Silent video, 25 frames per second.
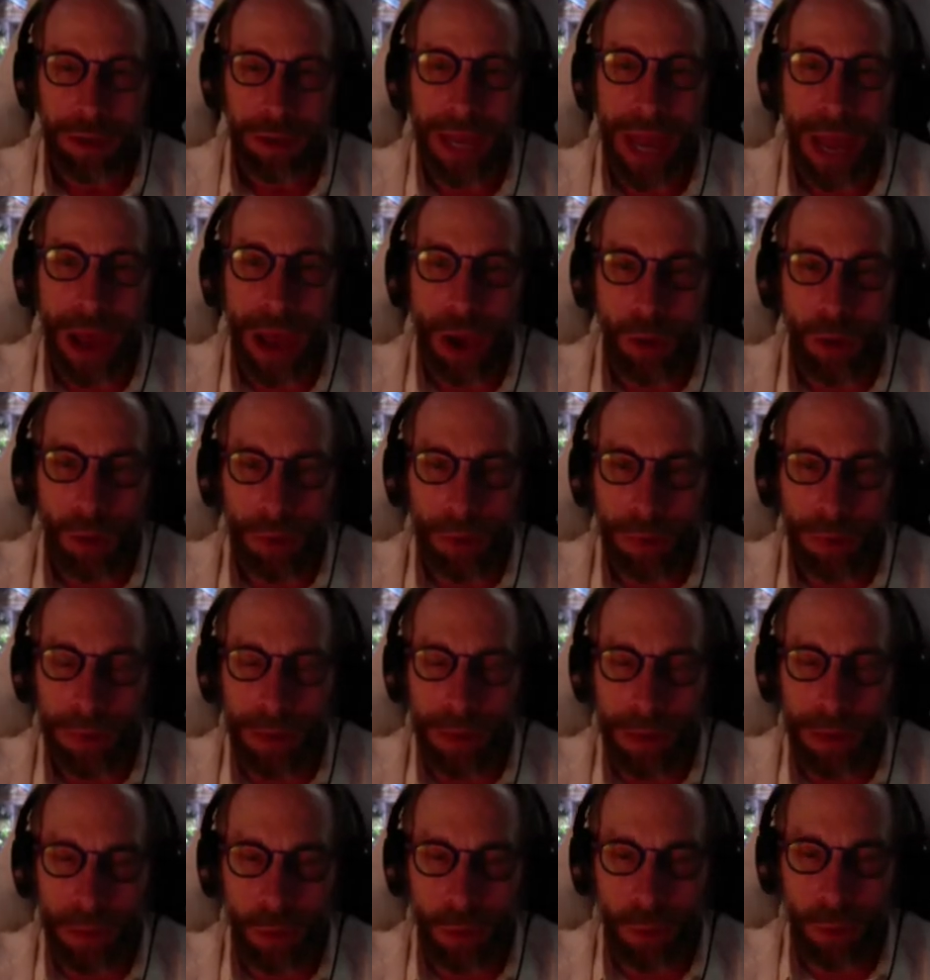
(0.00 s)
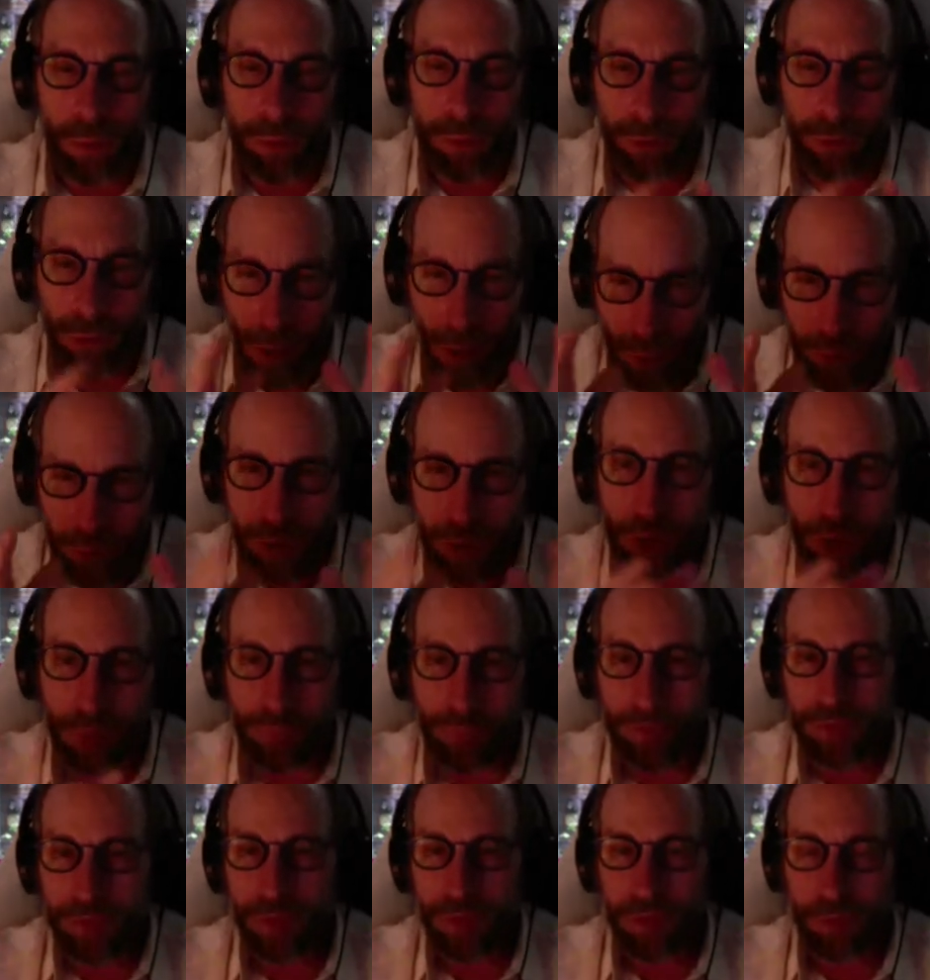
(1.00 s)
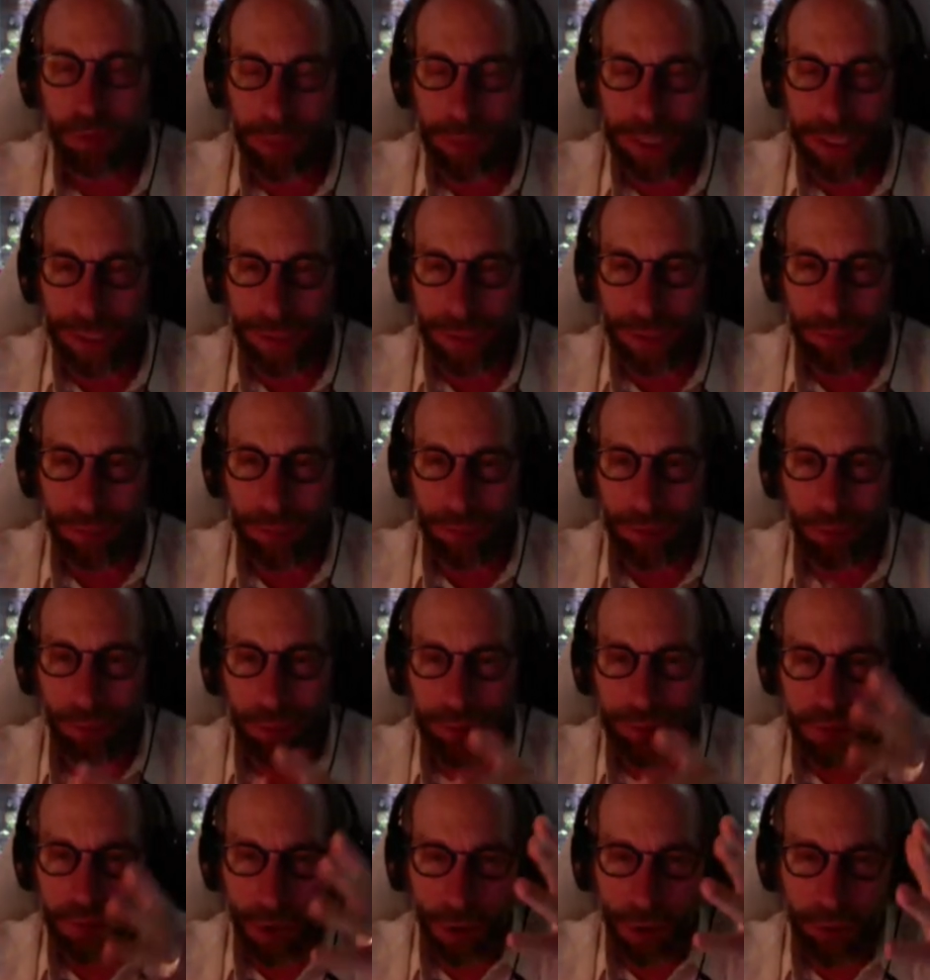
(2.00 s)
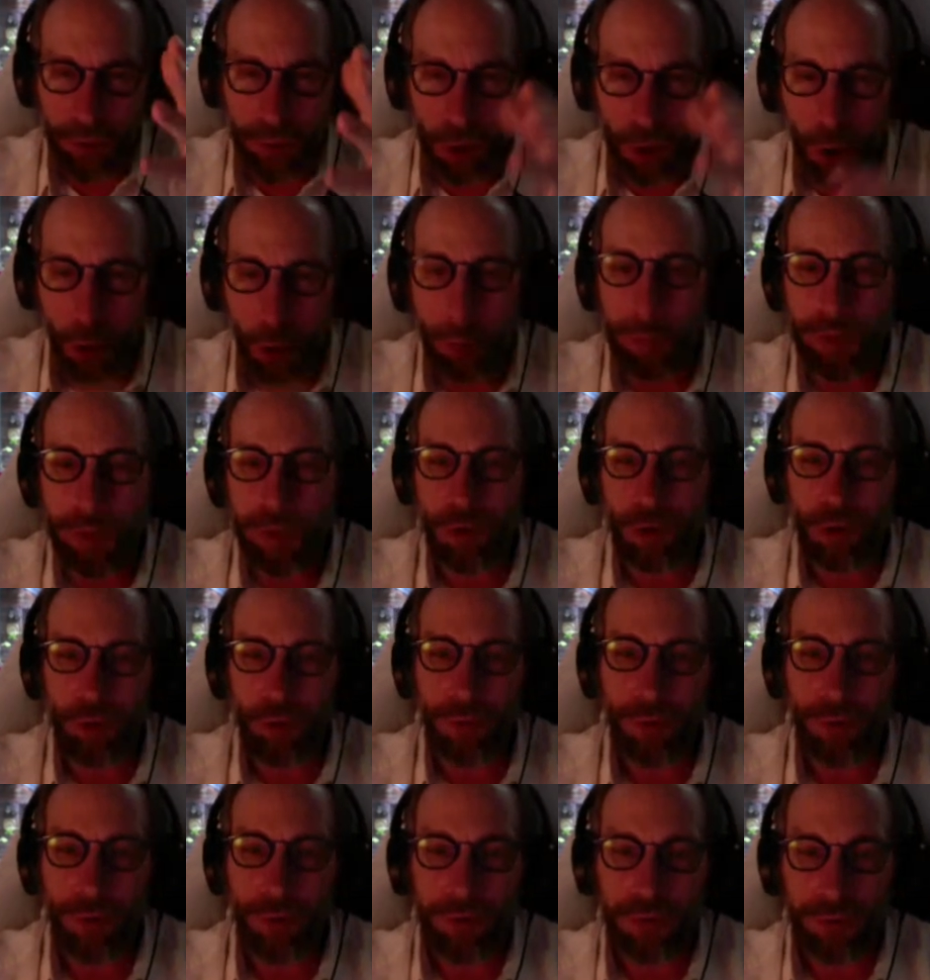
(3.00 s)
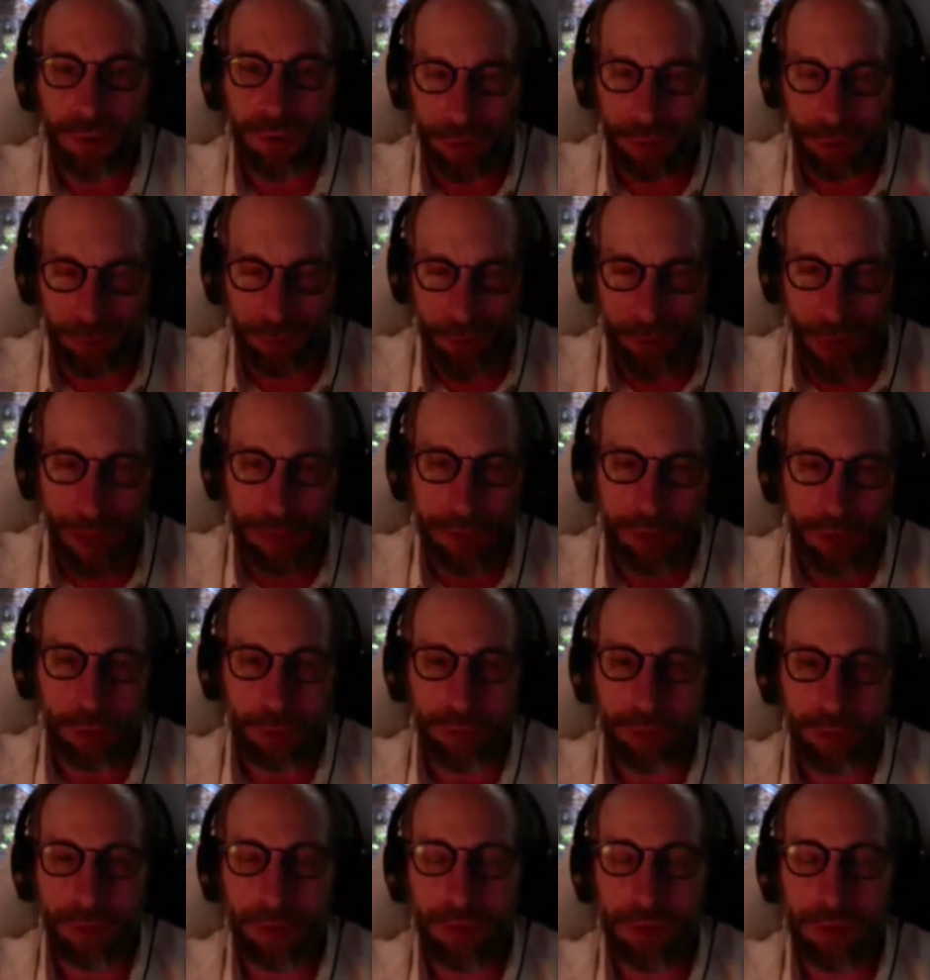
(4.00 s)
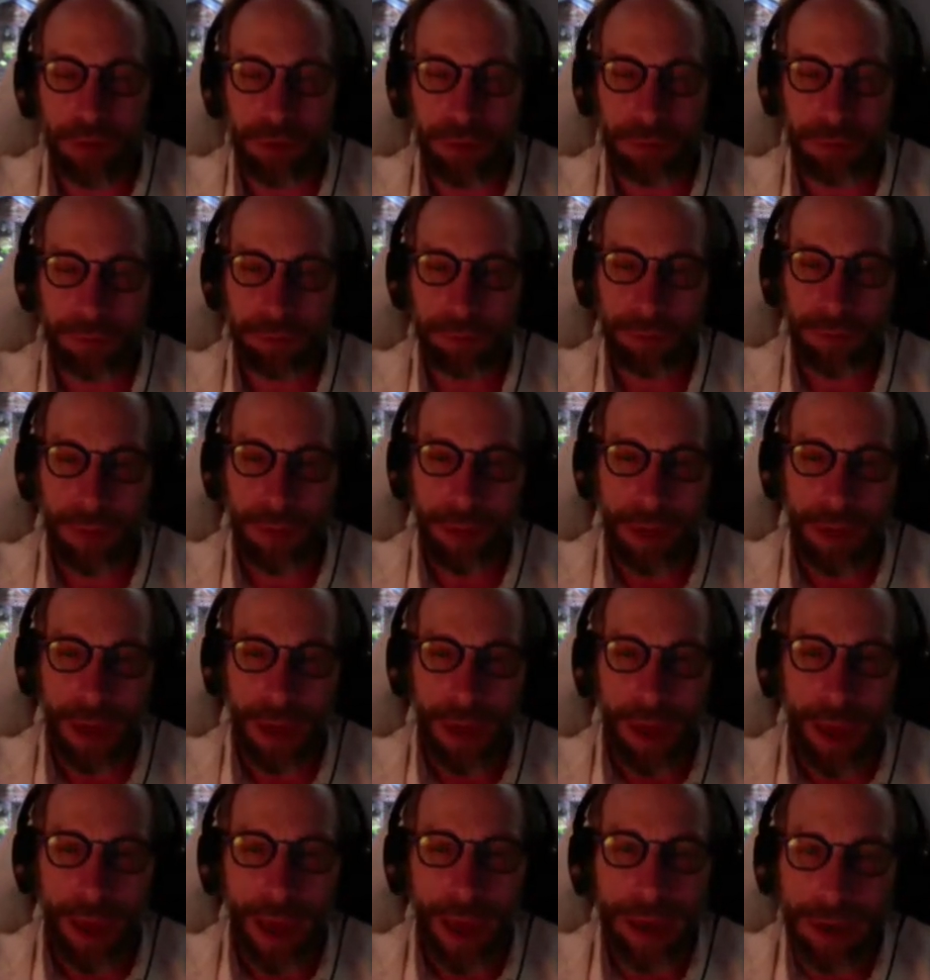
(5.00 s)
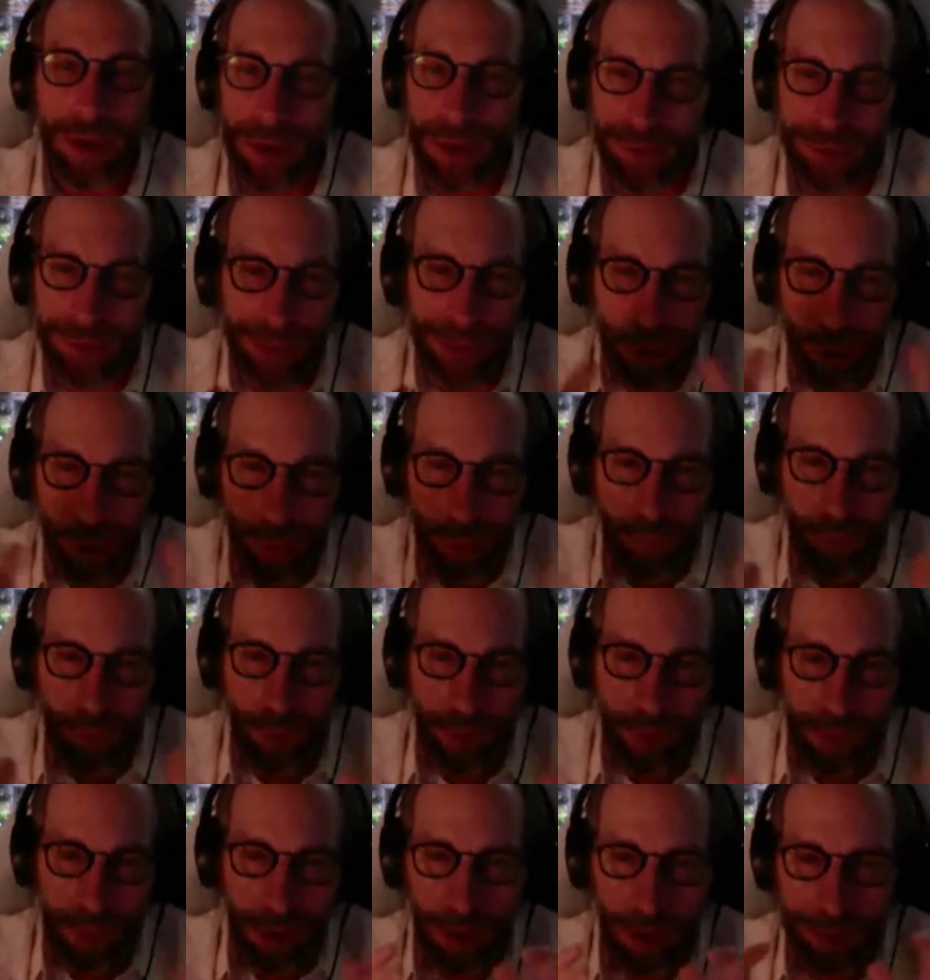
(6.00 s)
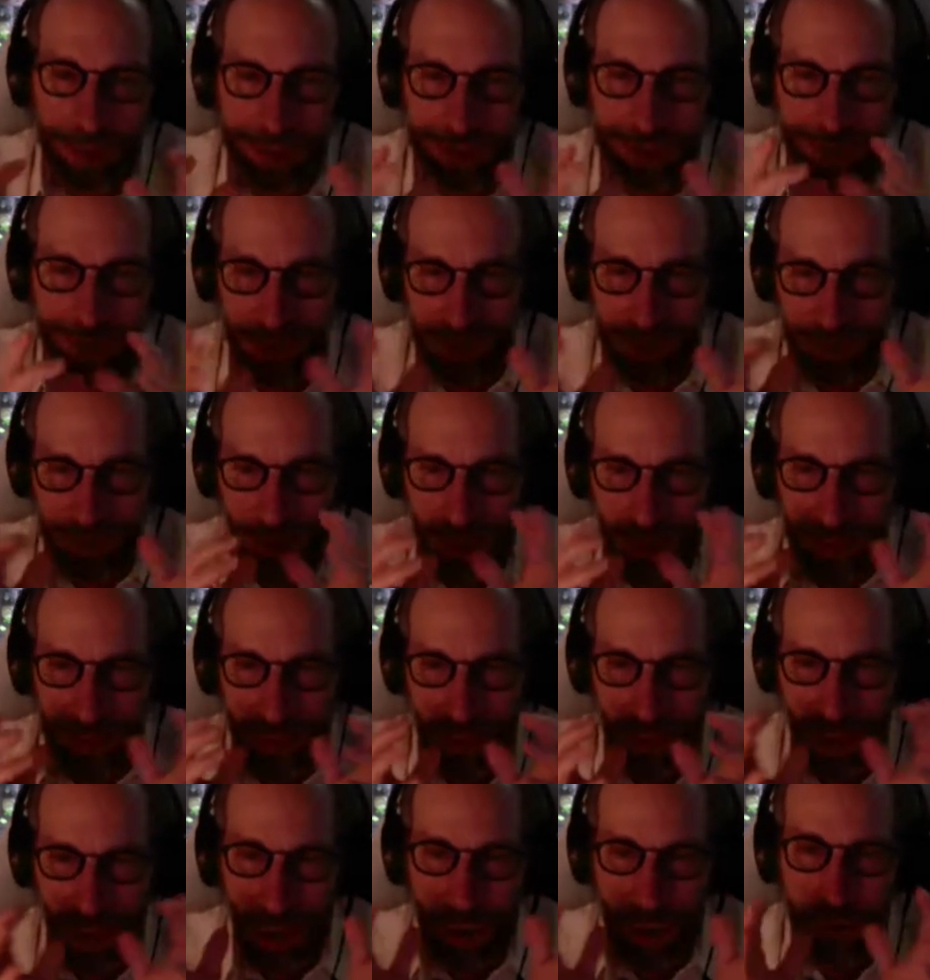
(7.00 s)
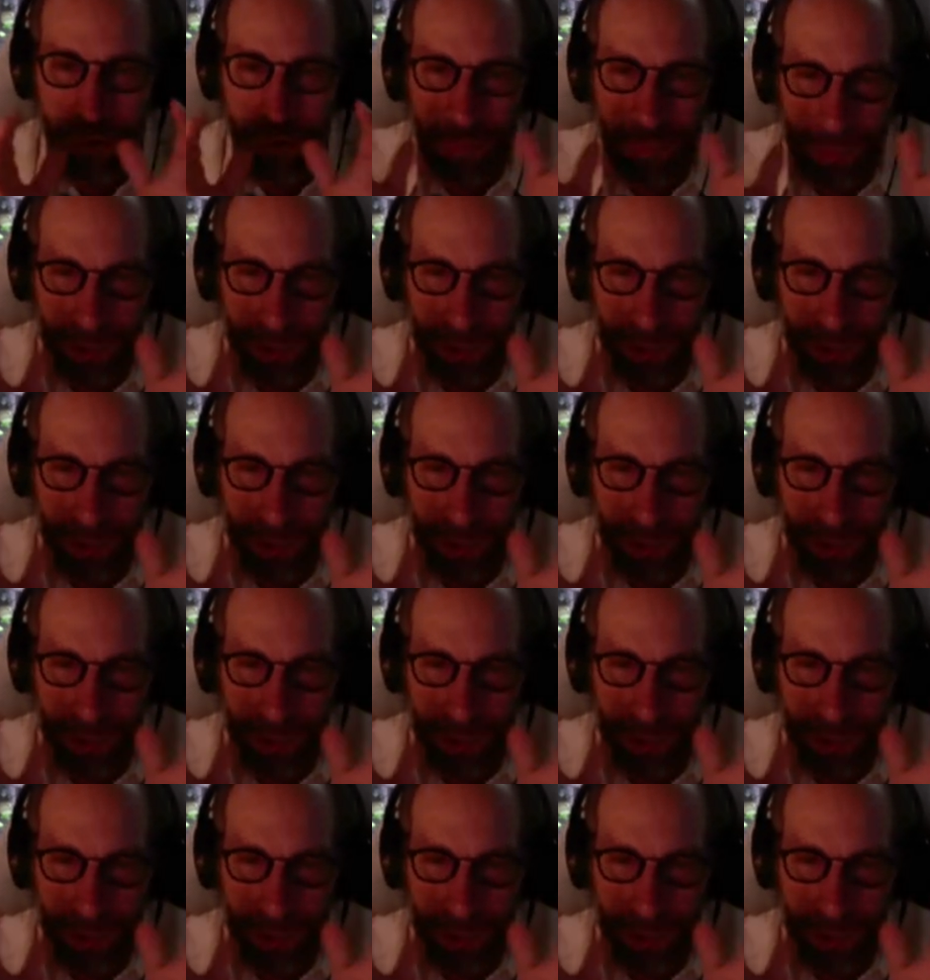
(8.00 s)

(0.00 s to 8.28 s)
Now, there are other universes we could live in, what's called an open universe and a flat universe. And they look very nice, and, and they're hard to